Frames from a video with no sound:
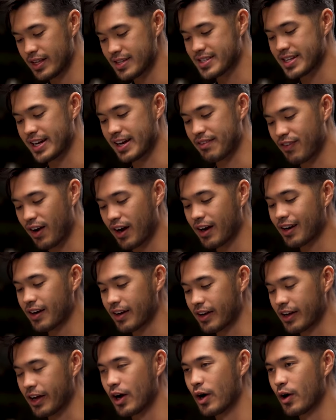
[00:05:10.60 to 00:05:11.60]
Listen, if I'm
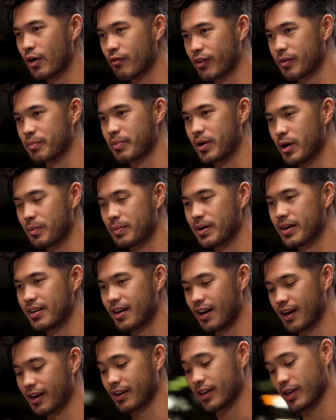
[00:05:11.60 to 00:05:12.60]
going to go for
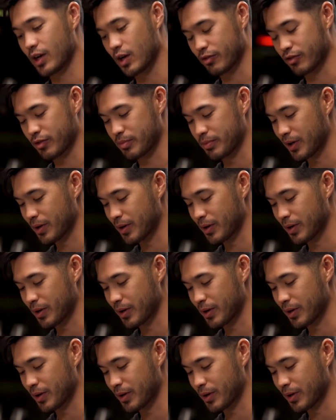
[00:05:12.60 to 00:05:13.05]
boba, I'm going to go for